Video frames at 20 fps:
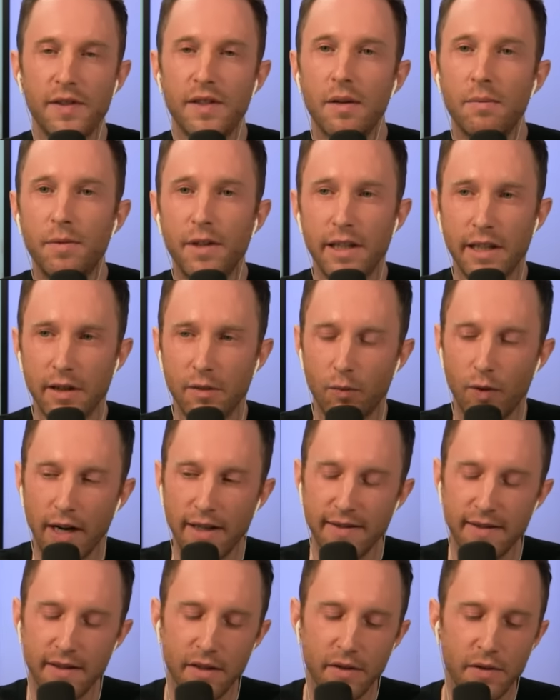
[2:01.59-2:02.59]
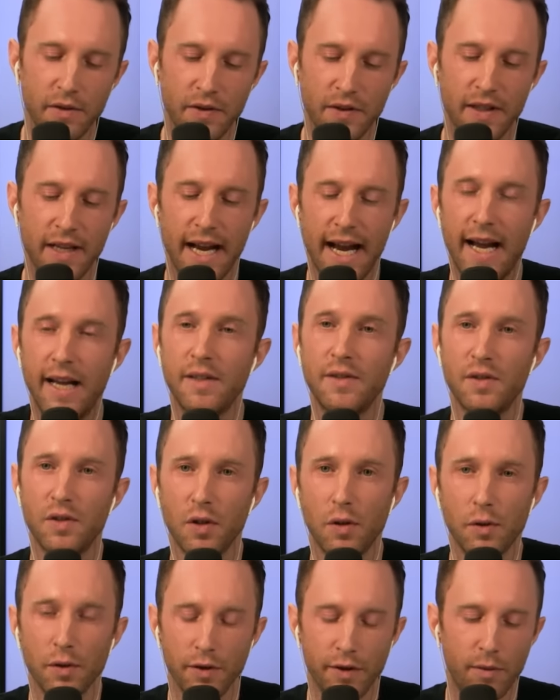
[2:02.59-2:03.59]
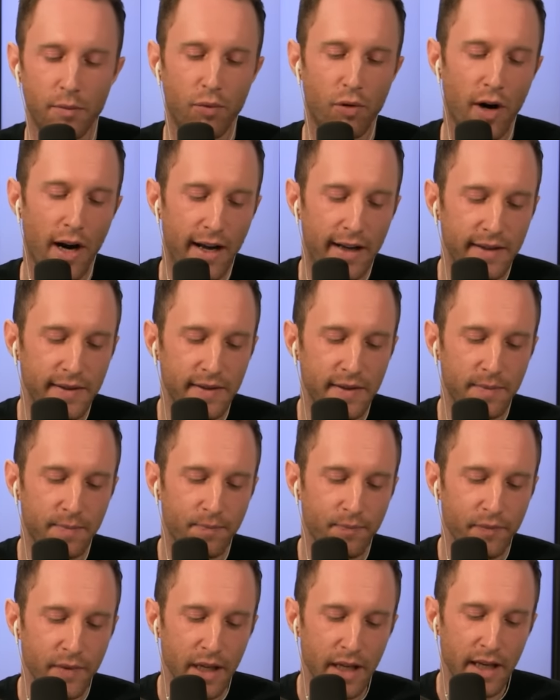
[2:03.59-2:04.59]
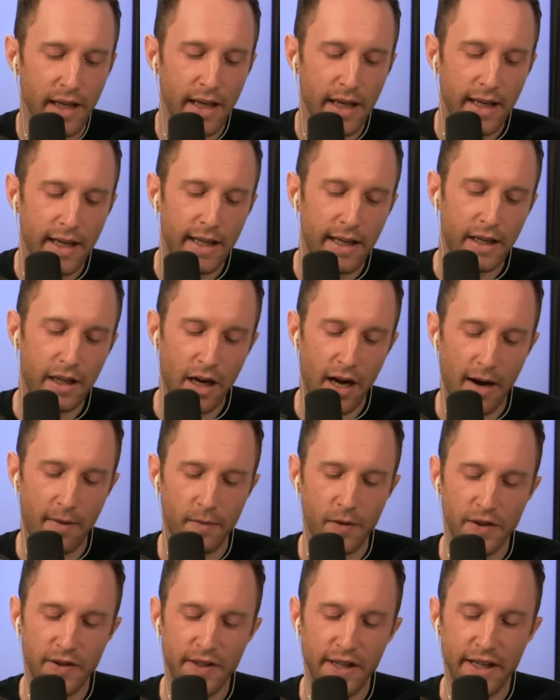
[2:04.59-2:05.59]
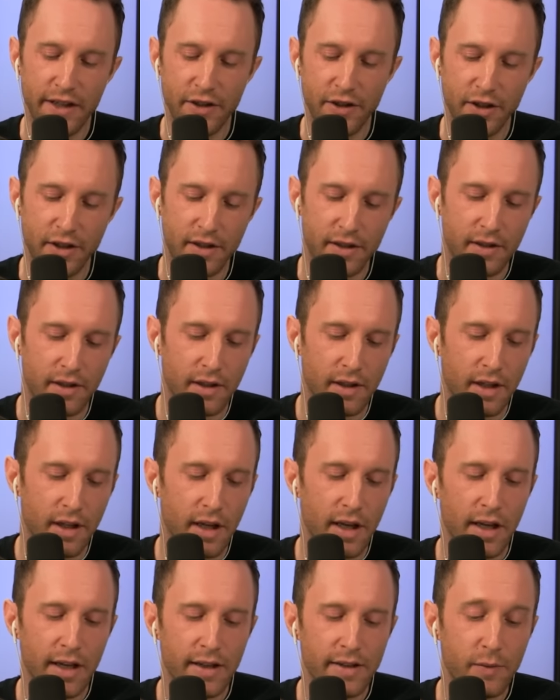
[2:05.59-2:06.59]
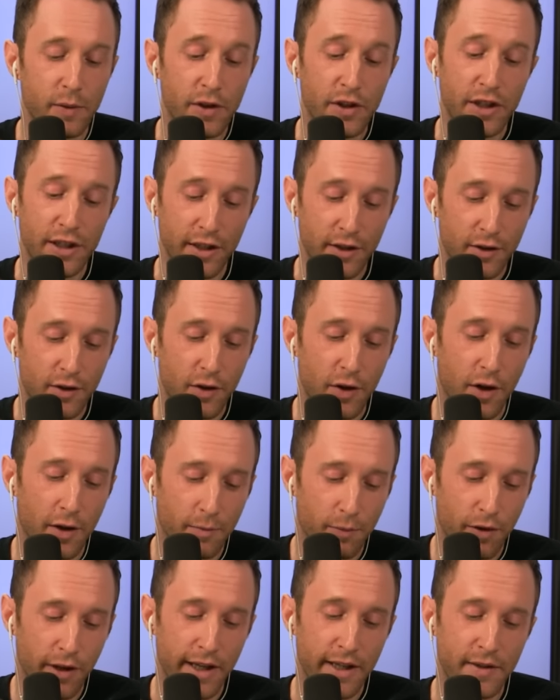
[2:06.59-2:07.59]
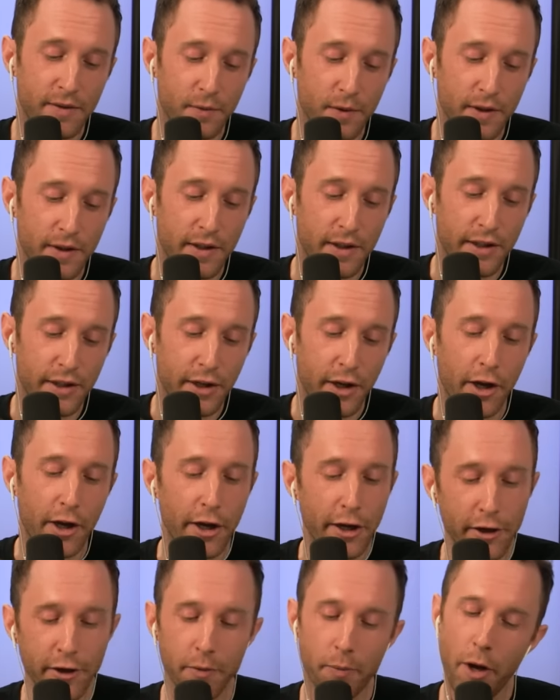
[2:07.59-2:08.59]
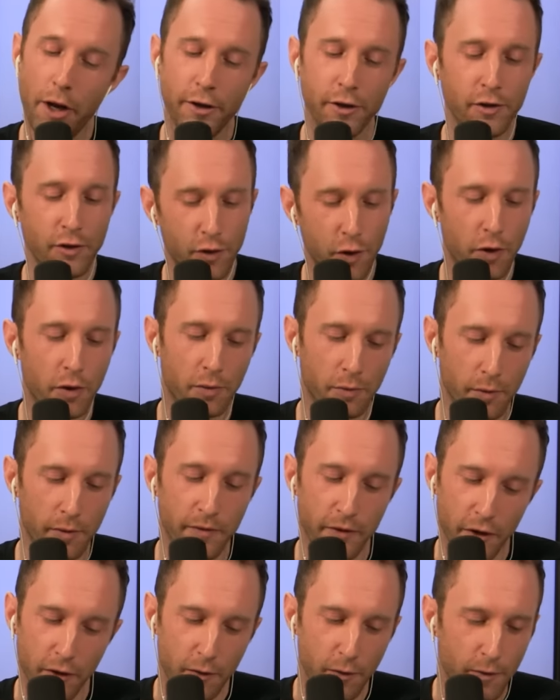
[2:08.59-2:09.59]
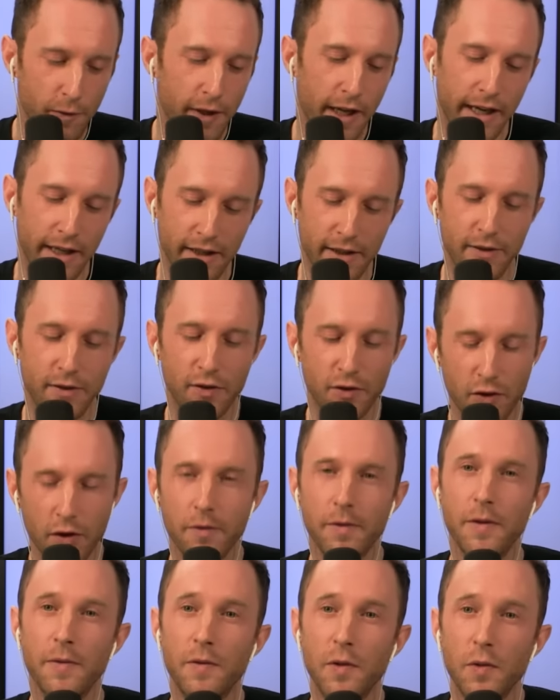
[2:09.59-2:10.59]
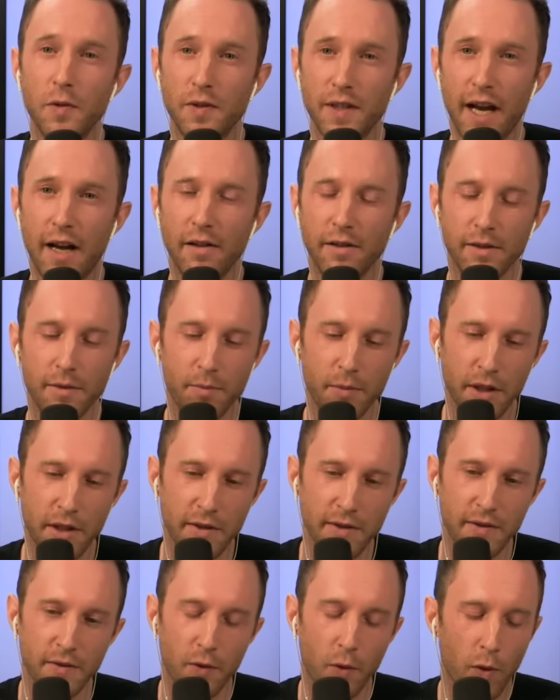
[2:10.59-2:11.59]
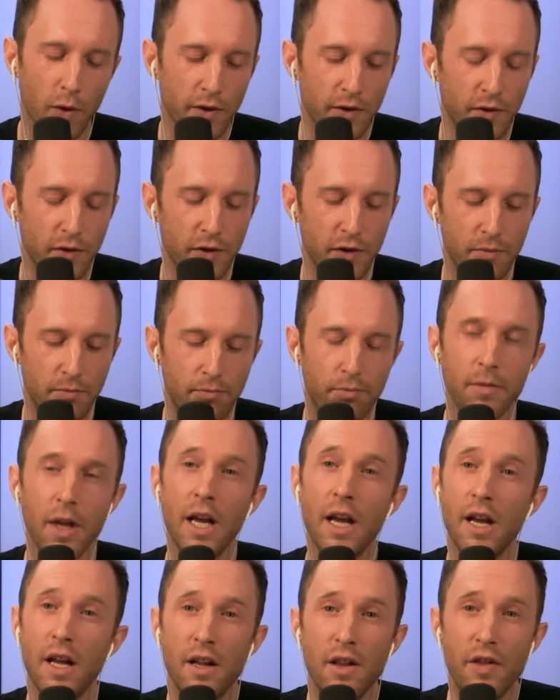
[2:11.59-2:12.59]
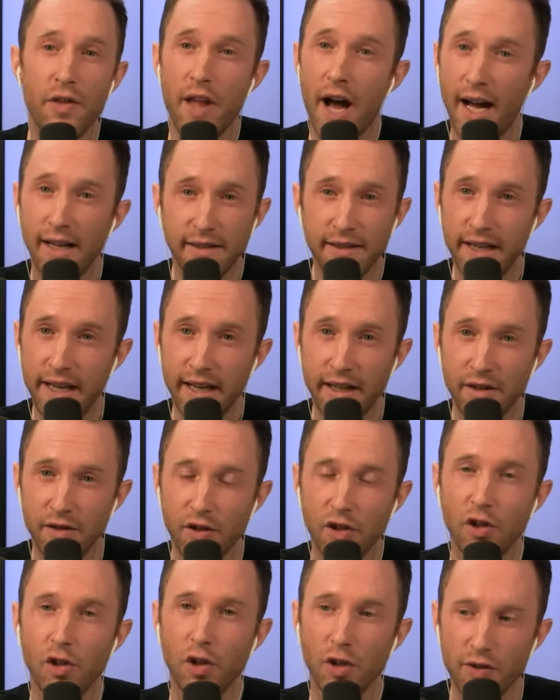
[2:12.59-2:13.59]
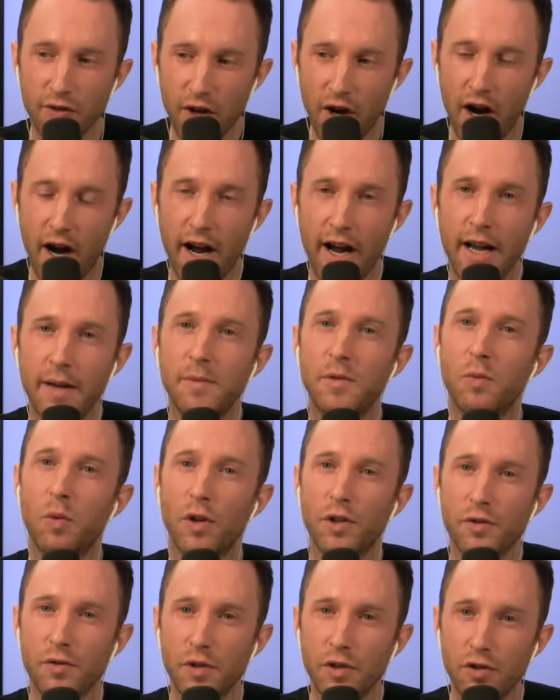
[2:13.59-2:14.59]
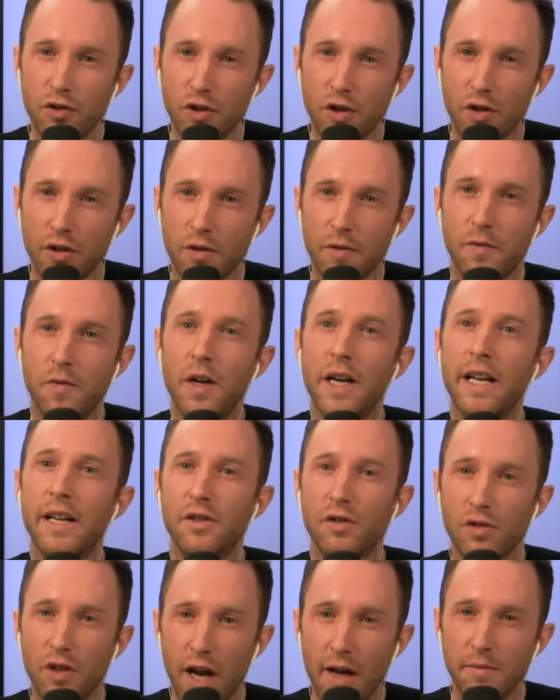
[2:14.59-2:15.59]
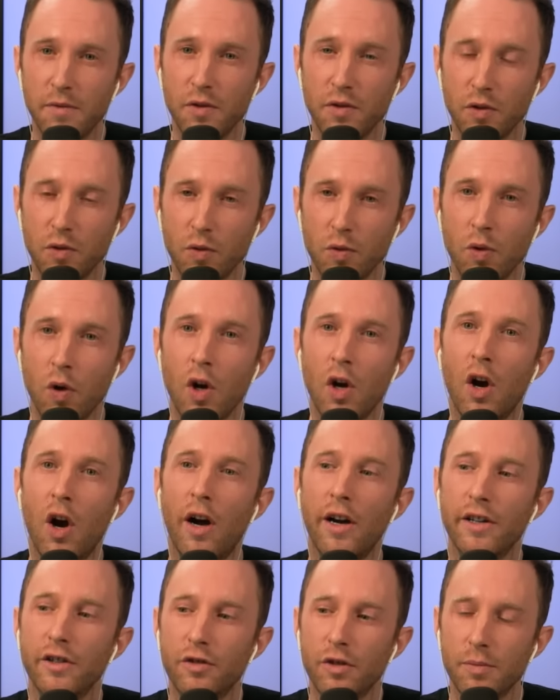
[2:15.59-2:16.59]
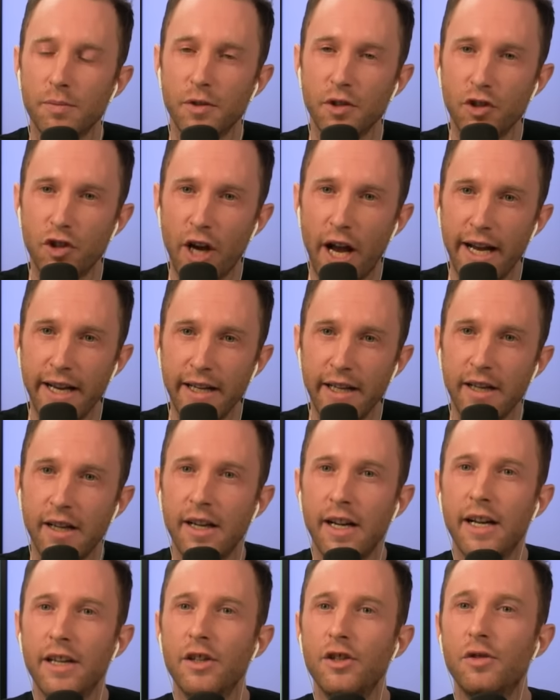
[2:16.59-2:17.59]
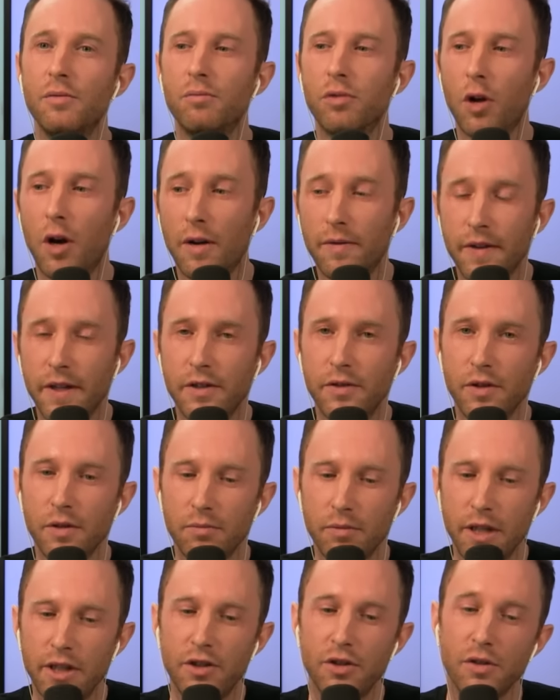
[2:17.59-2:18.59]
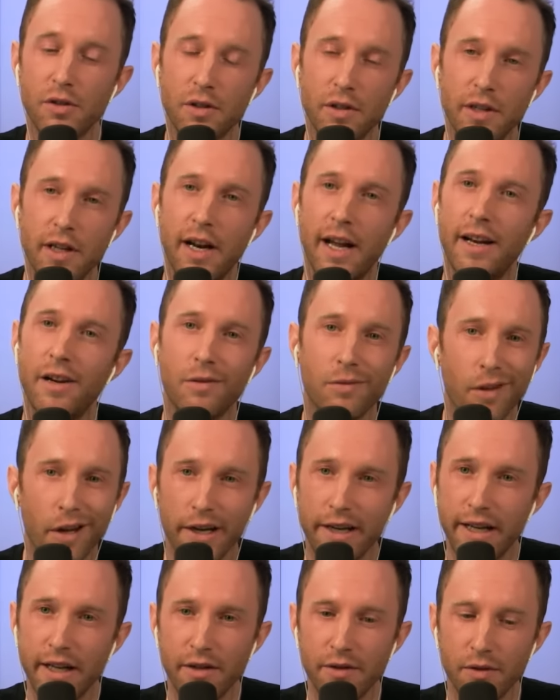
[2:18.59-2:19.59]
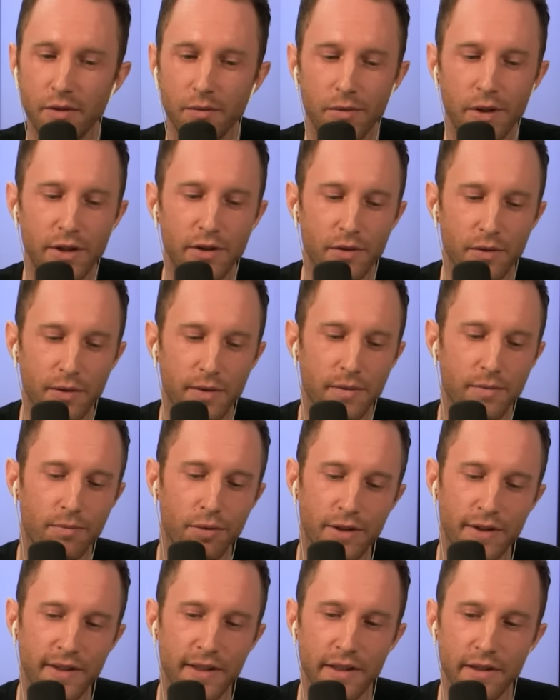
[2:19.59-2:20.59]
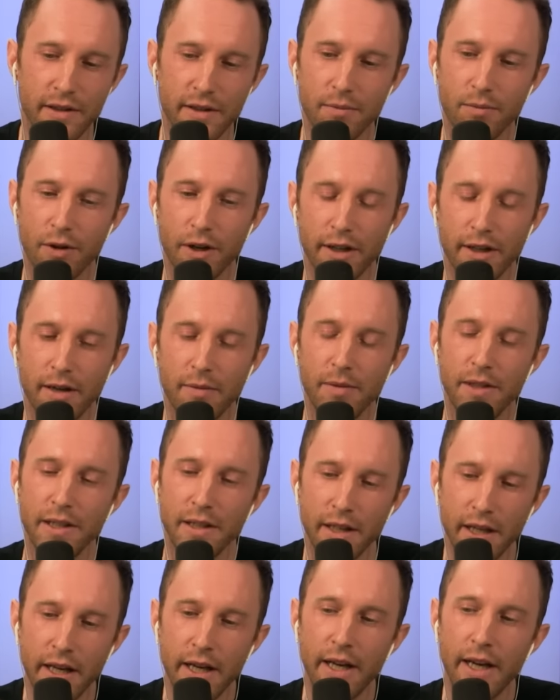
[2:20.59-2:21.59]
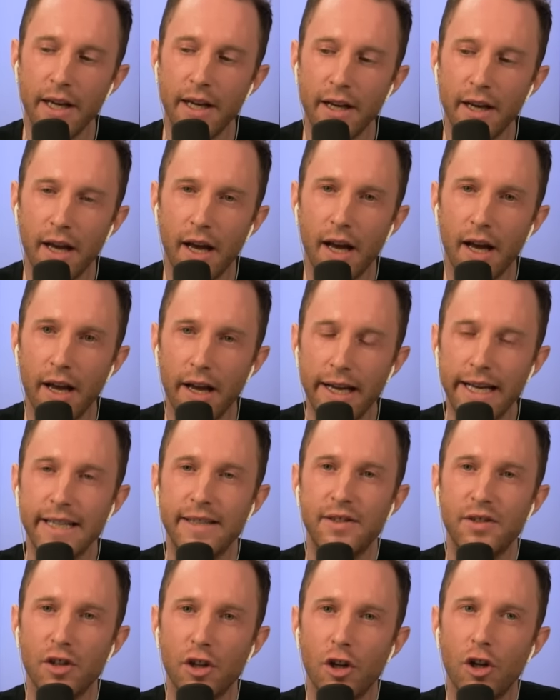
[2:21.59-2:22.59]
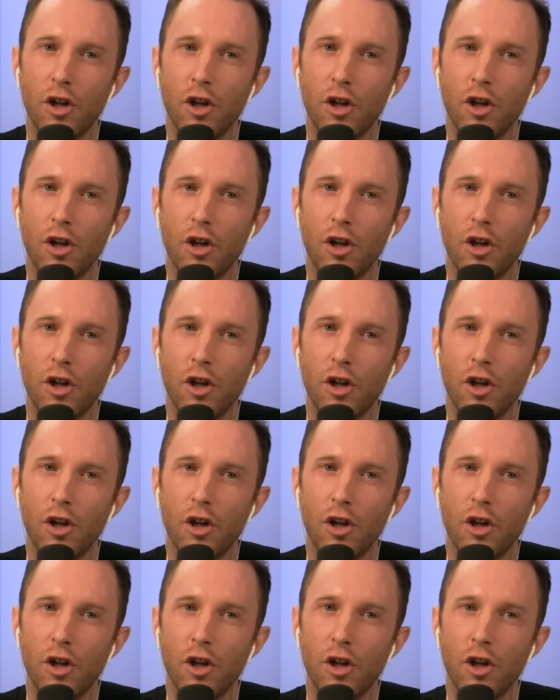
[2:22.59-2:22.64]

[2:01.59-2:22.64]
something that Rex Tillerson has told the press. In a conversation which took place with the Independent Journal Review, a conservative news outlet, because of course you should not take the New York Times, Wall Street Journal, Financial Times with you on a trip to China, and you should blow off Andrea Mitchell. I don't like Andrea Mitchell particularly, but I mean, it's